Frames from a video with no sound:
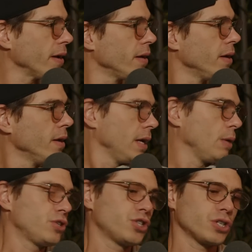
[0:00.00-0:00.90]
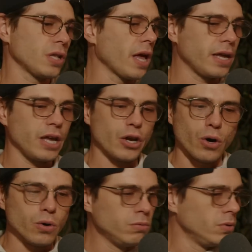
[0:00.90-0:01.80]
thing. Right. It was just like
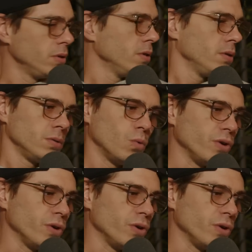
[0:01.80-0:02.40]
you know yep.